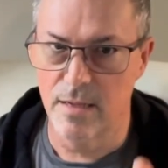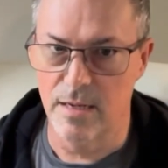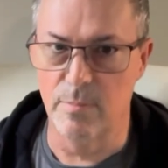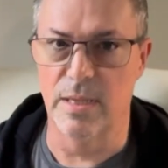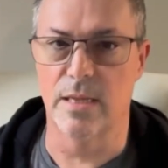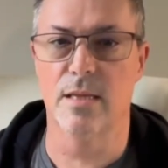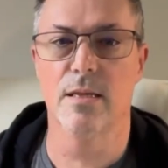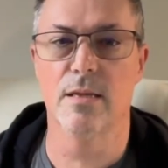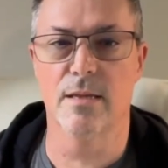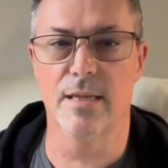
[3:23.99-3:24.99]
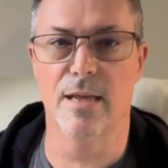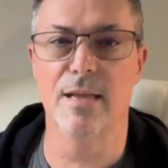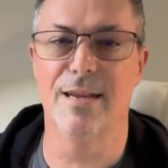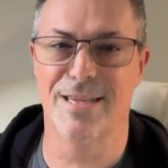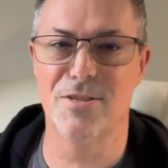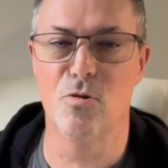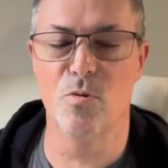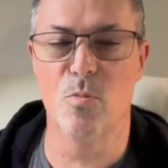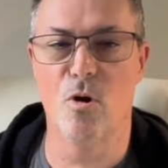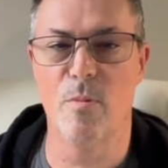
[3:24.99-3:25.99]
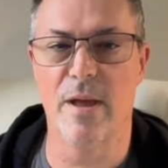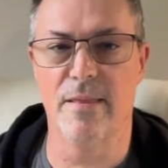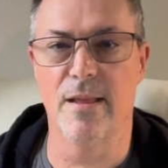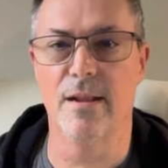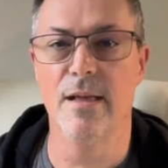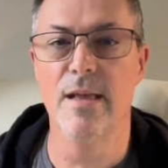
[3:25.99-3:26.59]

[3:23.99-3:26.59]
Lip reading: Nimlik, okay? Let's talk more about that.